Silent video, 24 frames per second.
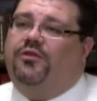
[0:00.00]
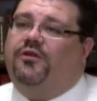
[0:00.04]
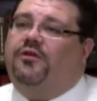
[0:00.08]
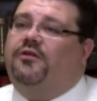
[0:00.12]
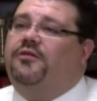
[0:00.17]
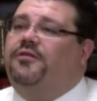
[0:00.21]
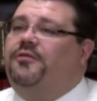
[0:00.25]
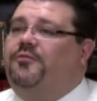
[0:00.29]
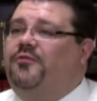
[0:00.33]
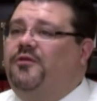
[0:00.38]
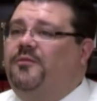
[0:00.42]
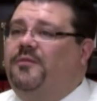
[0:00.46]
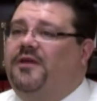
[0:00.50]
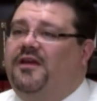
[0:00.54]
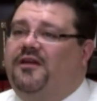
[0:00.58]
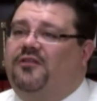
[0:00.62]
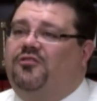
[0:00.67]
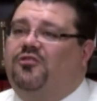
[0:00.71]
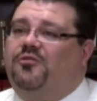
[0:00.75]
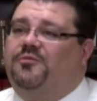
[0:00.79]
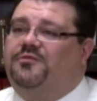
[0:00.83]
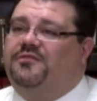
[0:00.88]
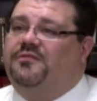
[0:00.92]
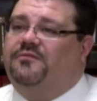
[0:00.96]
There are three main
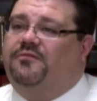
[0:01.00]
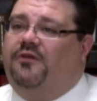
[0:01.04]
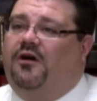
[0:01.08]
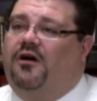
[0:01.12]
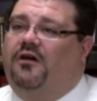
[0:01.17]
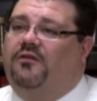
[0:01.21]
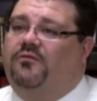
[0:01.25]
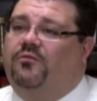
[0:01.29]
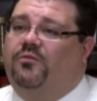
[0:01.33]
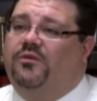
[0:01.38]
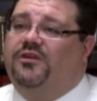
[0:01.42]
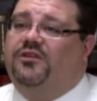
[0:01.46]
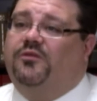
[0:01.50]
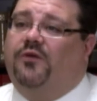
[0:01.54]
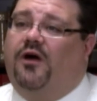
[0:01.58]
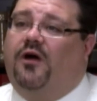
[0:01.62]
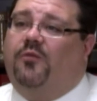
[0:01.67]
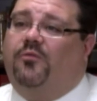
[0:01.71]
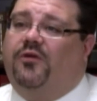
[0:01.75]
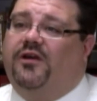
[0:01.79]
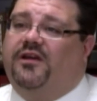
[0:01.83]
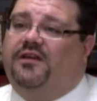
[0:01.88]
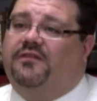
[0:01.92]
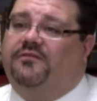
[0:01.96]
groups involved when we do
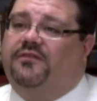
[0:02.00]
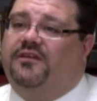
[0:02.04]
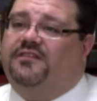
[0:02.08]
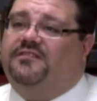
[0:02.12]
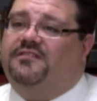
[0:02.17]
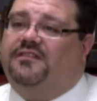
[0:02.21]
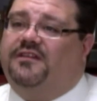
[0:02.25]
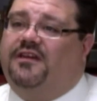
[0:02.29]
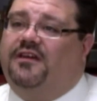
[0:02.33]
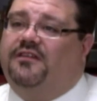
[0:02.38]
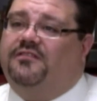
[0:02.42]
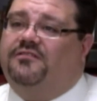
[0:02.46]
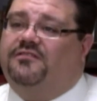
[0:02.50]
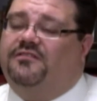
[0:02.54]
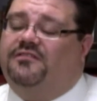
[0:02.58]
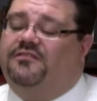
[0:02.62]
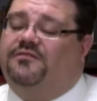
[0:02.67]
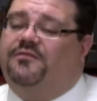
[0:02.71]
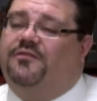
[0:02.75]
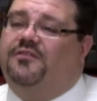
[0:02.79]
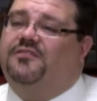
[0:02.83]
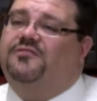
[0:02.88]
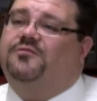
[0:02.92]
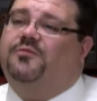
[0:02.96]
outbreak investigations.
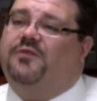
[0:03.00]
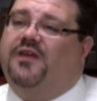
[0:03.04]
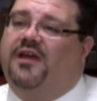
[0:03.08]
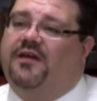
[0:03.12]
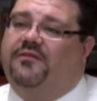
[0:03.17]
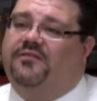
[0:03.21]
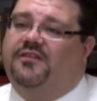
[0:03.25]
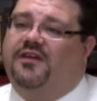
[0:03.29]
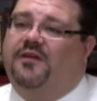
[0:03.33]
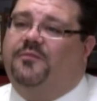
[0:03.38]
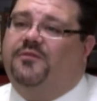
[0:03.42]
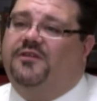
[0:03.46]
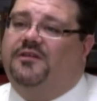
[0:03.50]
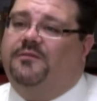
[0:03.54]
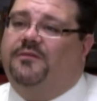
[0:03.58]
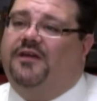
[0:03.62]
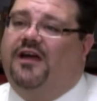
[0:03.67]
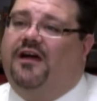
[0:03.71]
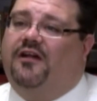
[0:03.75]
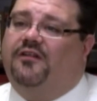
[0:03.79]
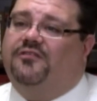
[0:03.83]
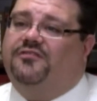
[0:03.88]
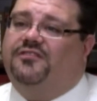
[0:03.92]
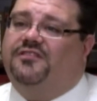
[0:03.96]
First, we have the
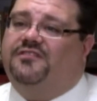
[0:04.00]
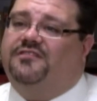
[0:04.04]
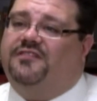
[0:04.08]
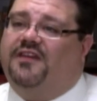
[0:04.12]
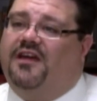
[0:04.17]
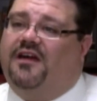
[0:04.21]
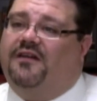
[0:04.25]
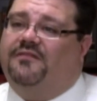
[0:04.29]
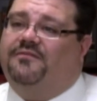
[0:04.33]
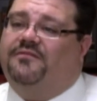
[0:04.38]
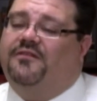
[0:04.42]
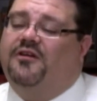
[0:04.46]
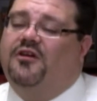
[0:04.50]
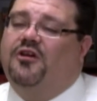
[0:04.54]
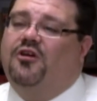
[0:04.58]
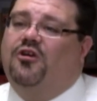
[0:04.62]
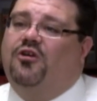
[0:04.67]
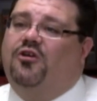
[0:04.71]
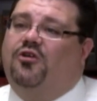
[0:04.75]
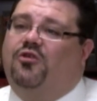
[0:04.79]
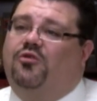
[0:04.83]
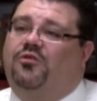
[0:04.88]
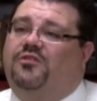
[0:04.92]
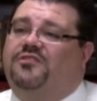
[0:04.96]
epidemiology staff,
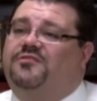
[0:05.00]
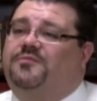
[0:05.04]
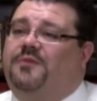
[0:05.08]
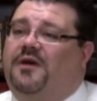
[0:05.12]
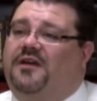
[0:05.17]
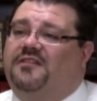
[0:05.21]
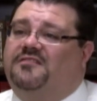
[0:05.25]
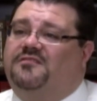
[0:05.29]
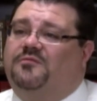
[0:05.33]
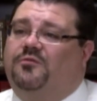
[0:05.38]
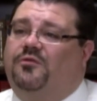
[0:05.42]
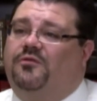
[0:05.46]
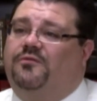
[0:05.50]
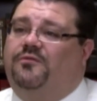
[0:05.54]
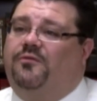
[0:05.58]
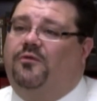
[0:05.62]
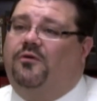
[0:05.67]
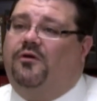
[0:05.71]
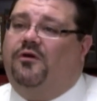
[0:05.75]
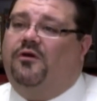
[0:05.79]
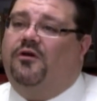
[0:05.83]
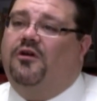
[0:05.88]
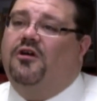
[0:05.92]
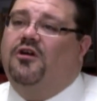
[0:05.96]
who are responsible
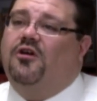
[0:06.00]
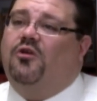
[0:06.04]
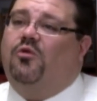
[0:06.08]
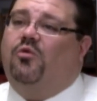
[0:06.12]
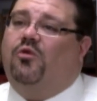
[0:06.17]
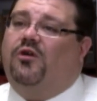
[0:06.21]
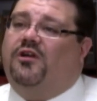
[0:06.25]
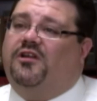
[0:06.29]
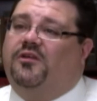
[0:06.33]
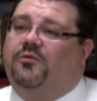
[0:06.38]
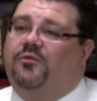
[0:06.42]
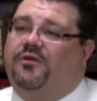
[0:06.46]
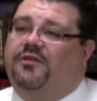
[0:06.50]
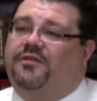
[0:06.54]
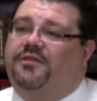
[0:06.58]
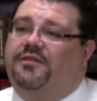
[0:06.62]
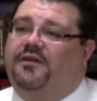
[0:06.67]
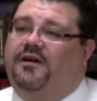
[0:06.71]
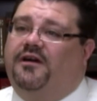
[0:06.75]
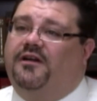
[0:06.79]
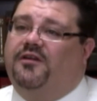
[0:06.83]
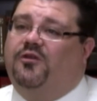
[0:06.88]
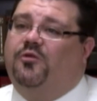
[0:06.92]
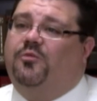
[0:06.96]
for working with
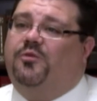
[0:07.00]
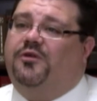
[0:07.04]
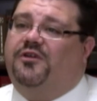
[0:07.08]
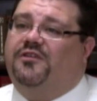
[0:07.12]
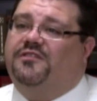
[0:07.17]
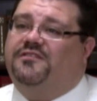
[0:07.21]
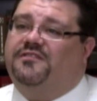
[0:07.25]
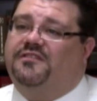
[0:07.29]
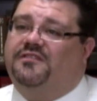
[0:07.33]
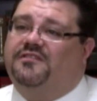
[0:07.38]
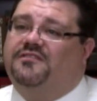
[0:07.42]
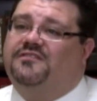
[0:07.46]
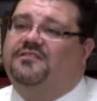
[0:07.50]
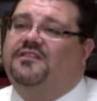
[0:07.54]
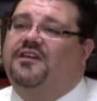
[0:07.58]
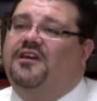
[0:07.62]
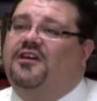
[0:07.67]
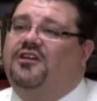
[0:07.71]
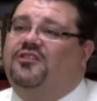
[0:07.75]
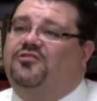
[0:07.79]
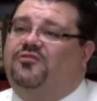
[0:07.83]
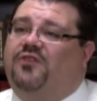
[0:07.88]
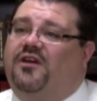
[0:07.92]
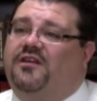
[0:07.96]
uh, ill persons,
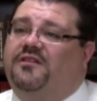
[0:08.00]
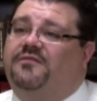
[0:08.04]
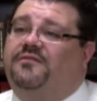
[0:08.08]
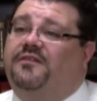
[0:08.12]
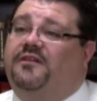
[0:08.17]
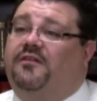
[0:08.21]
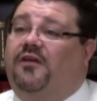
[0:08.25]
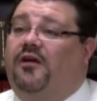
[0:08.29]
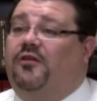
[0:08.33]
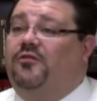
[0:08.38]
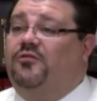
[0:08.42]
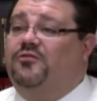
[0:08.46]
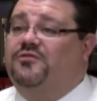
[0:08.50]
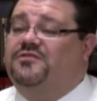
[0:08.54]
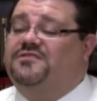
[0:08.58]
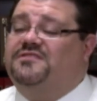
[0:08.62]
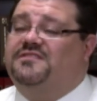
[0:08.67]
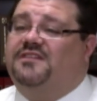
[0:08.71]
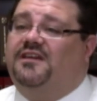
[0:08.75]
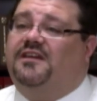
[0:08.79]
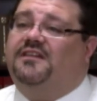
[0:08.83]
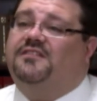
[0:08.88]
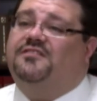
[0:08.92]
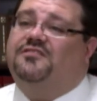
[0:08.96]
trying to figure out who's
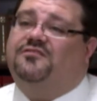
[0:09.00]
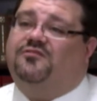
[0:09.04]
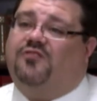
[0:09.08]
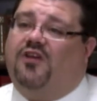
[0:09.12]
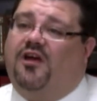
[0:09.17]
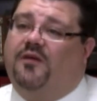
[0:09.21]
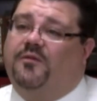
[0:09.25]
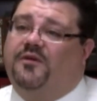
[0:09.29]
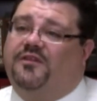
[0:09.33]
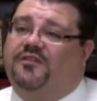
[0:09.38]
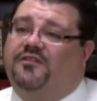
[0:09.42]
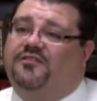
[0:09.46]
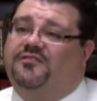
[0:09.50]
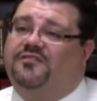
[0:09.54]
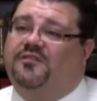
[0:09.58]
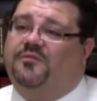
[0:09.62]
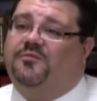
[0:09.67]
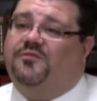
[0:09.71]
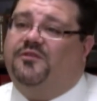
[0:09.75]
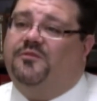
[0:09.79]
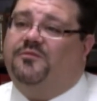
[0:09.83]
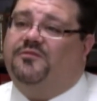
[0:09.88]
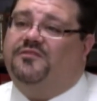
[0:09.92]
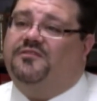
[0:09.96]
sick, describing their
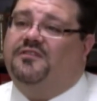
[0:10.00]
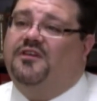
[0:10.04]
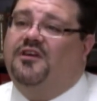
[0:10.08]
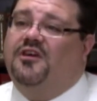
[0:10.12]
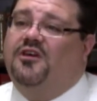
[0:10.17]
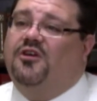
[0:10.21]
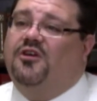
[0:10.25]
symptoms.